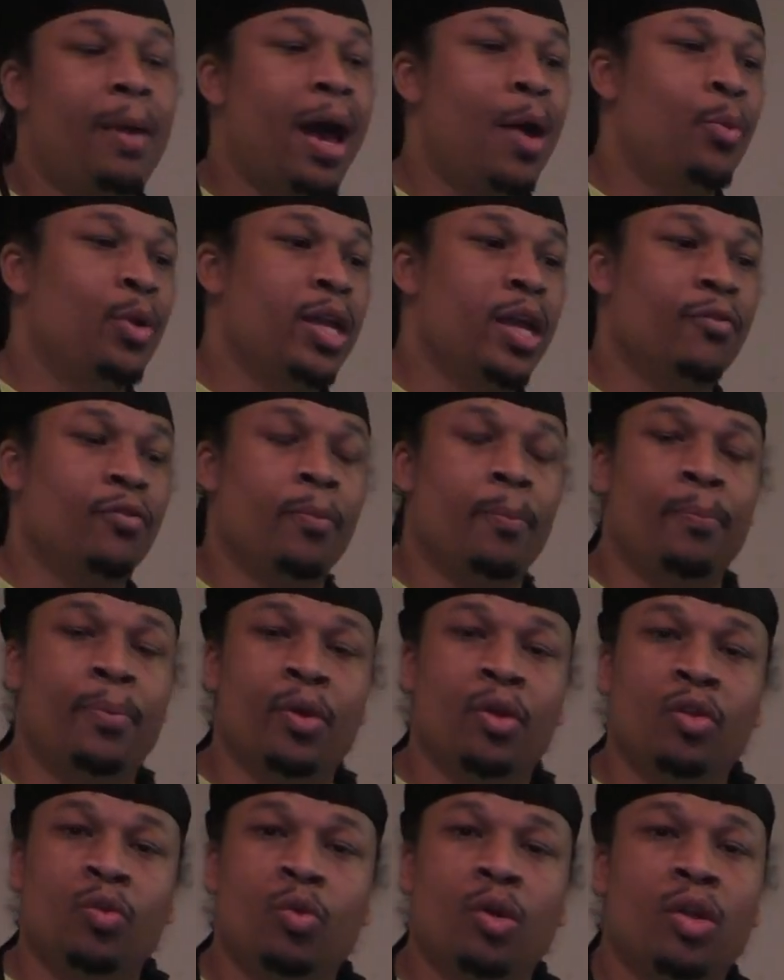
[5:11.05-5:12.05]
I would never
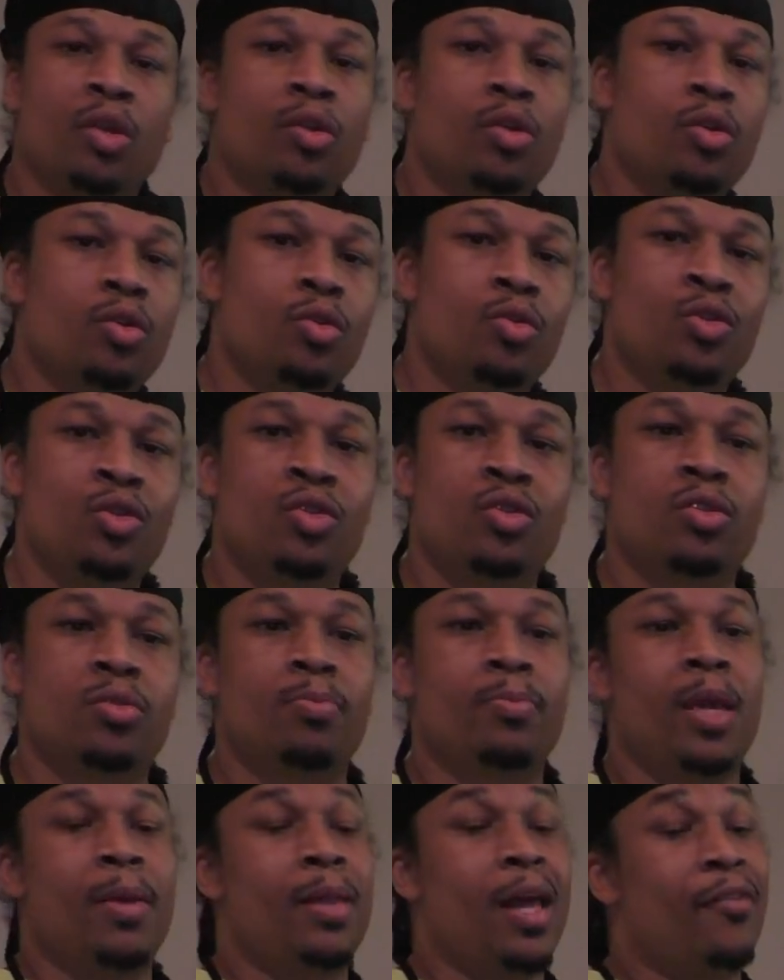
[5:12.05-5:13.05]
build one of
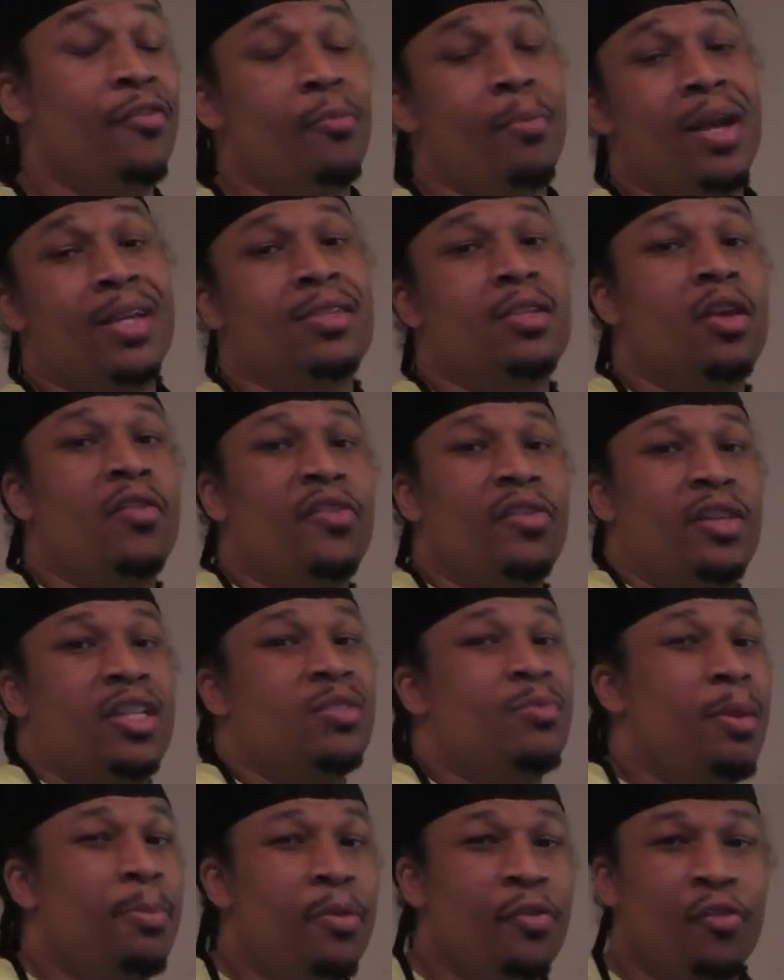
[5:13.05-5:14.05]
those, maybe not for myself, at
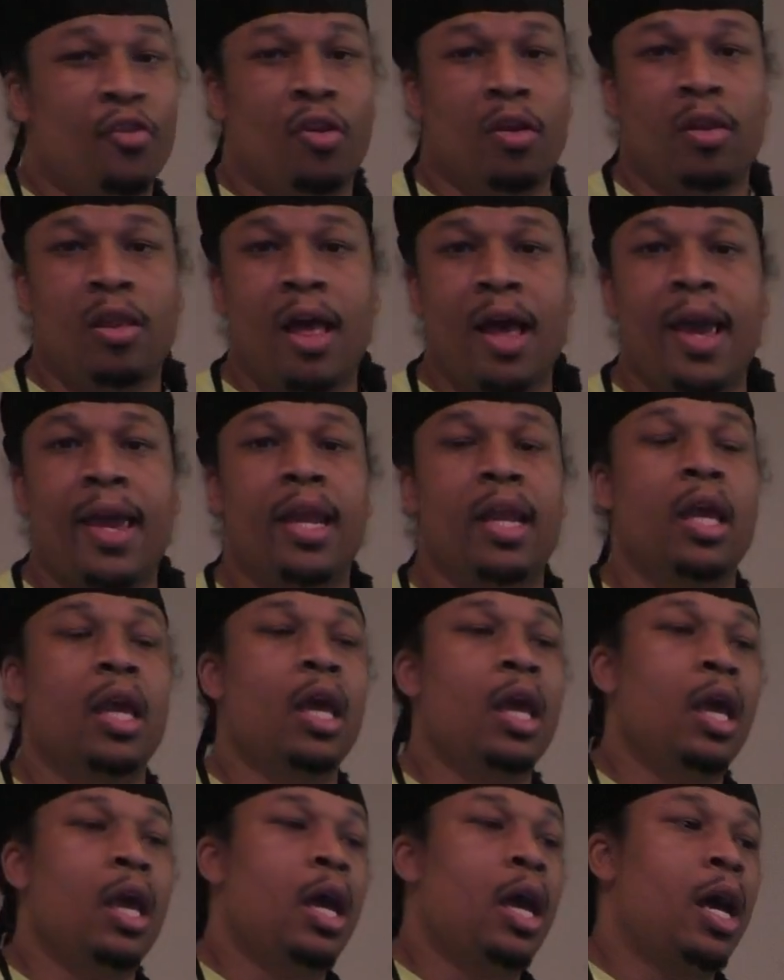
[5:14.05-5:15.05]
least maybe for a client.
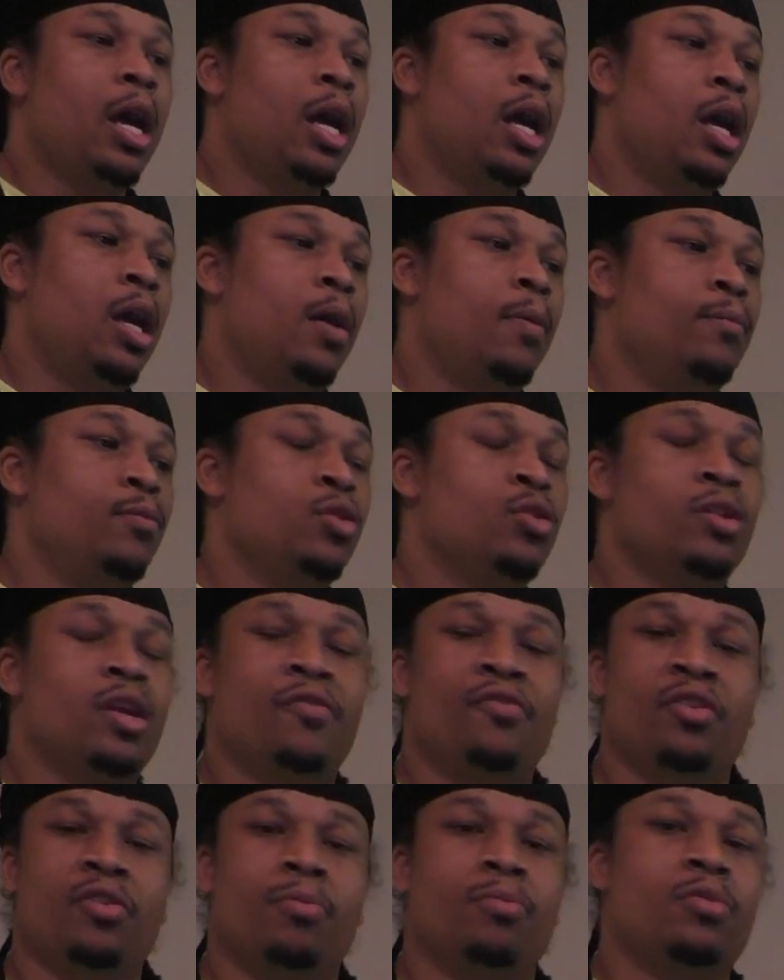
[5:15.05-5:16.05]
Um, you'll
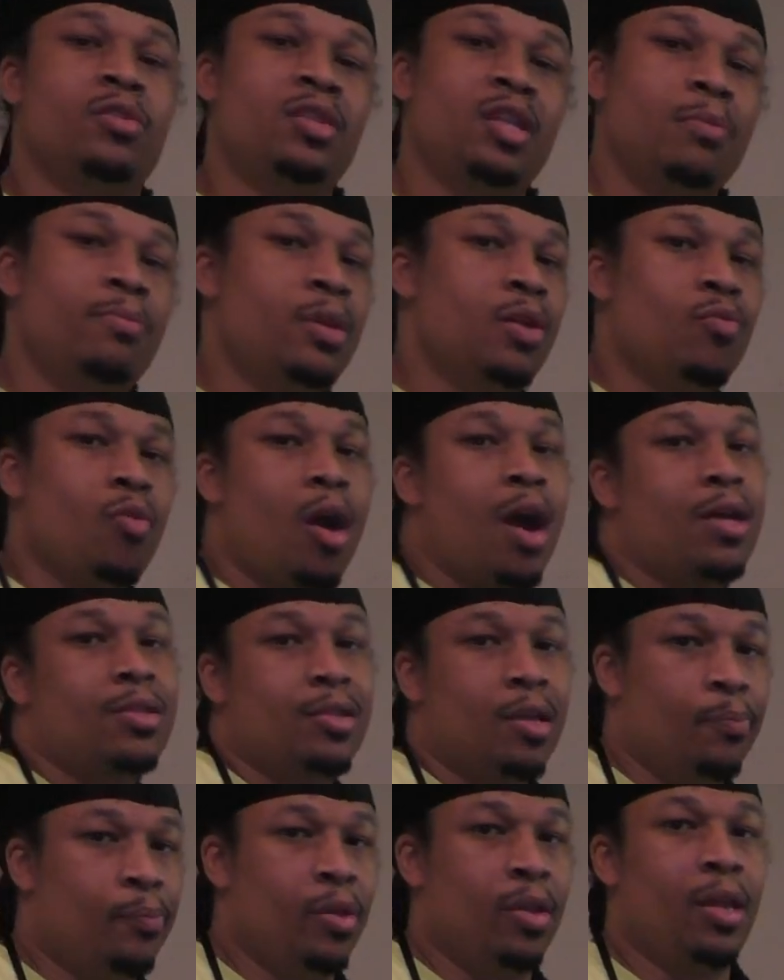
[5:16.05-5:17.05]
never see me rock
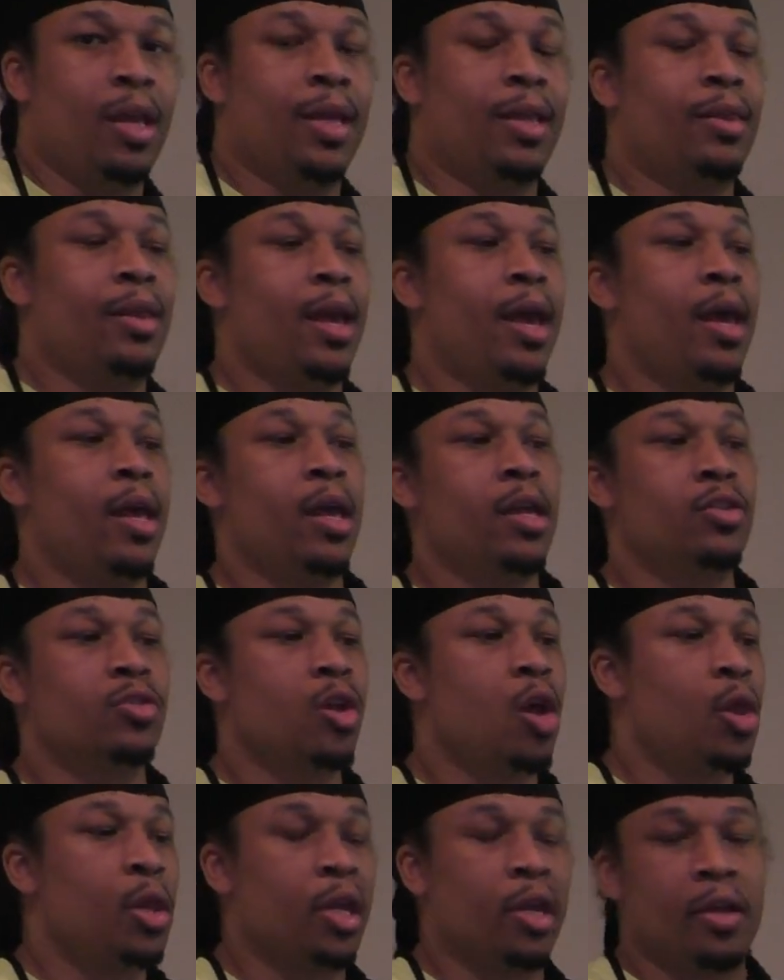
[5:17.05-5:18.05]
something like that. It's
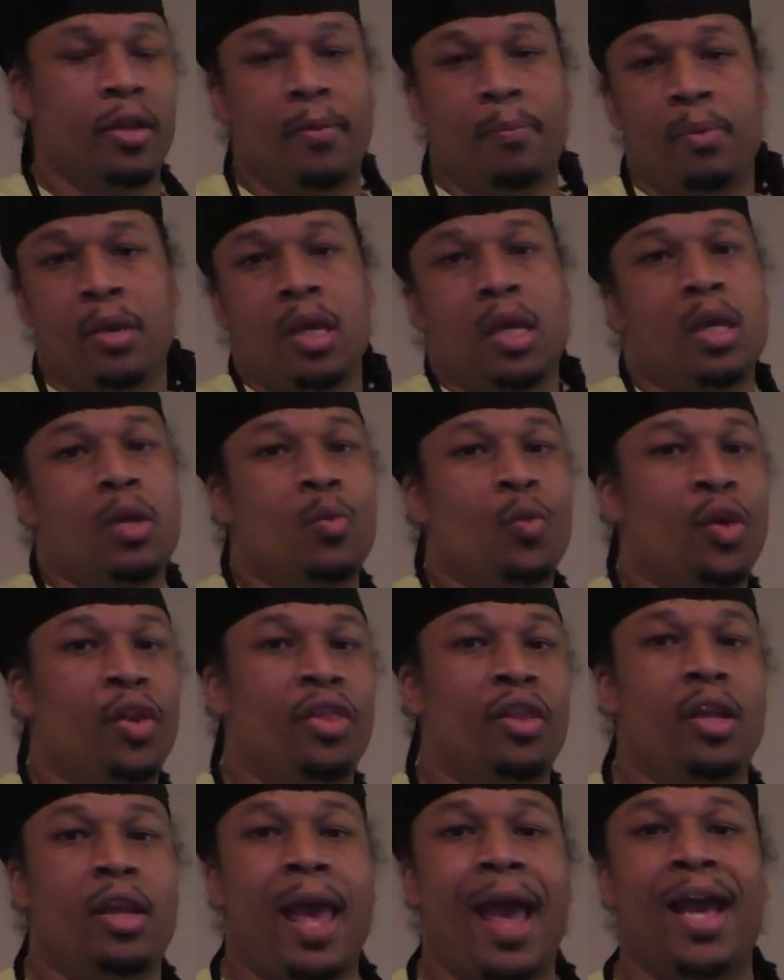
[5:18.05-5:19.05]
only going to be
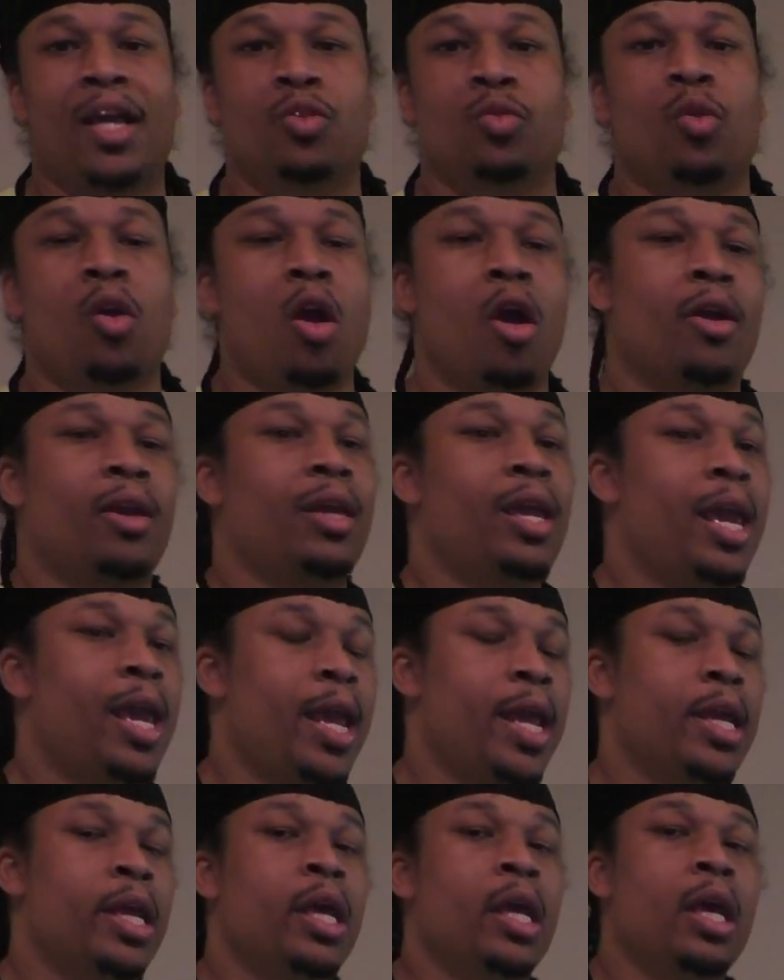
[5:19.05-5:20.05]
with an actual
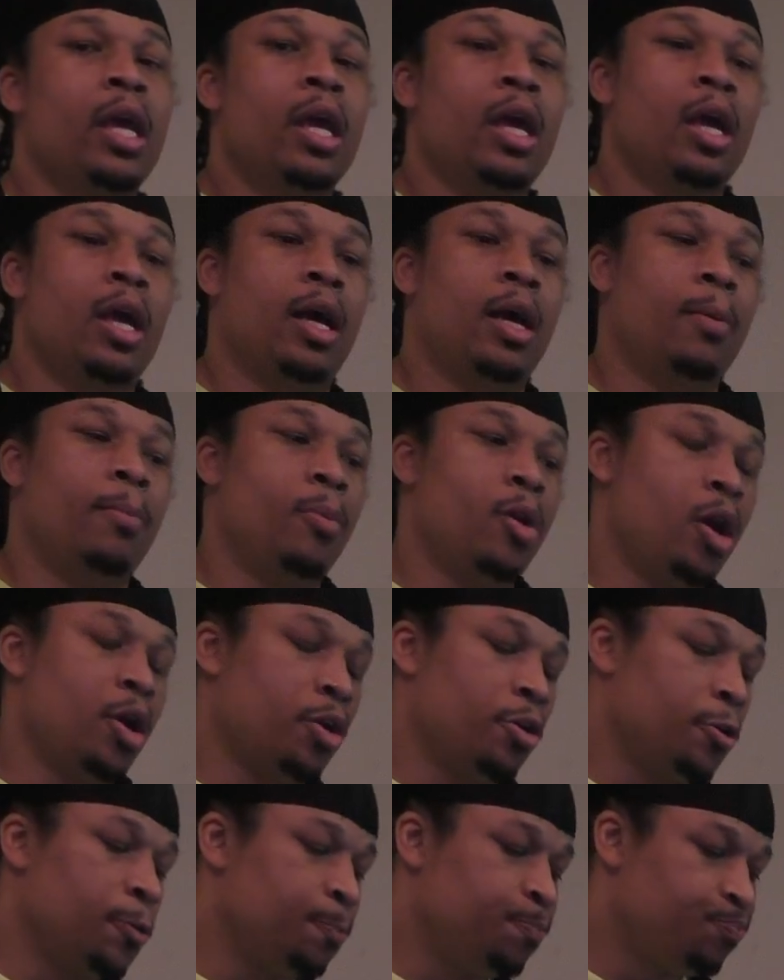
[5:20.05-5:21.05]
arcade uh,
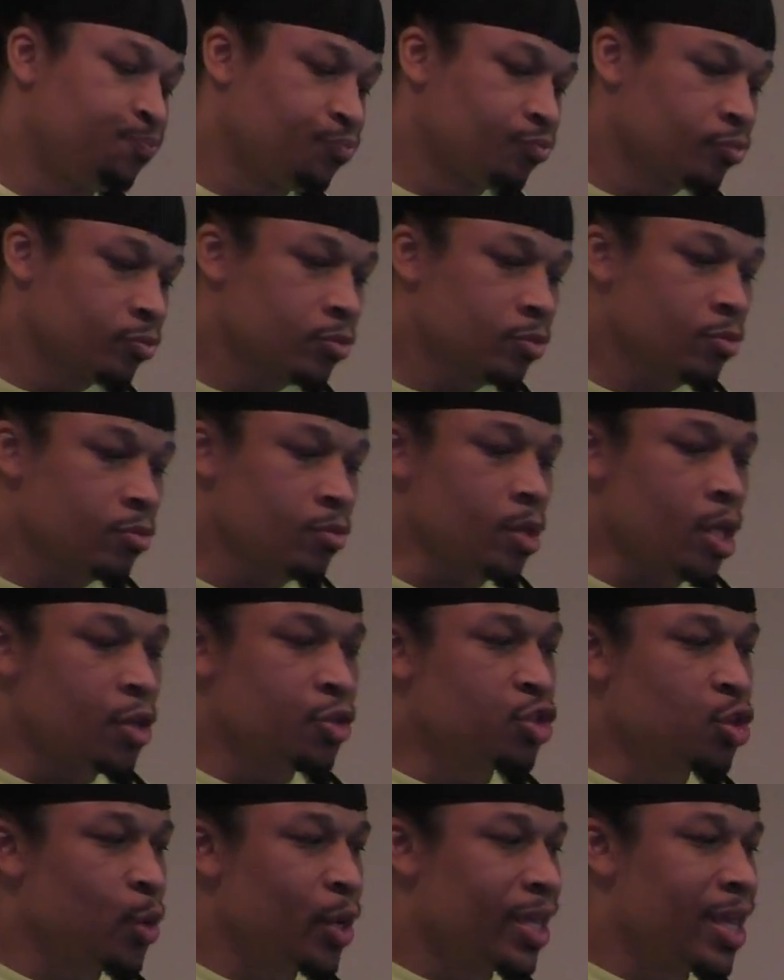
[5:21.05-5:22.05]
monitor.
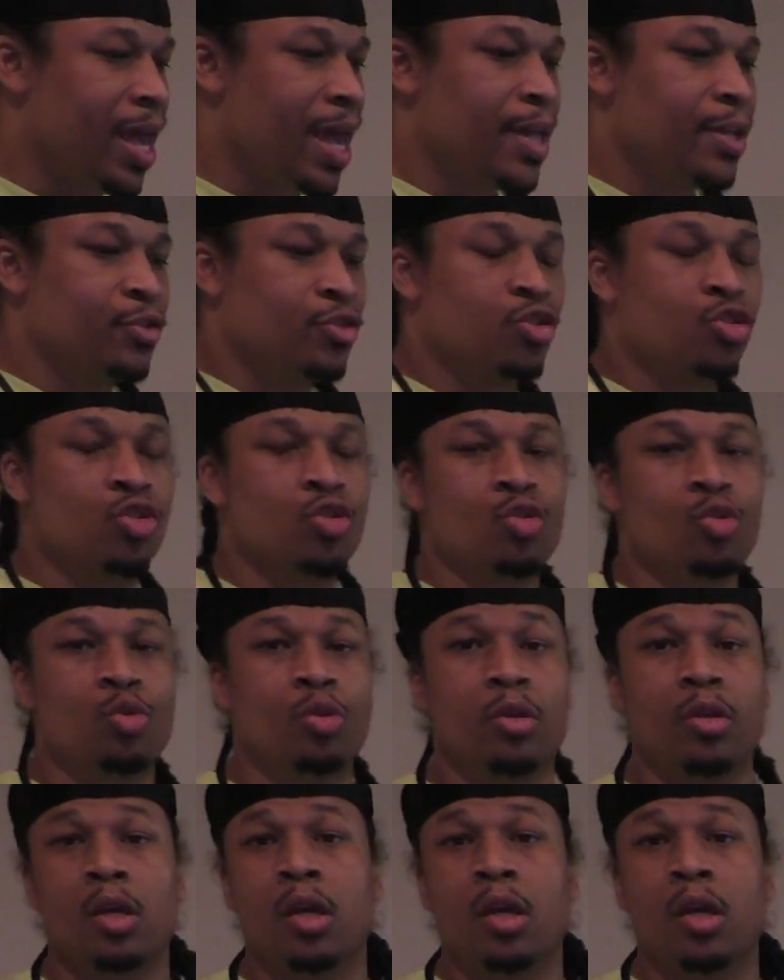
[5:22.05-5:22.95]
So again, to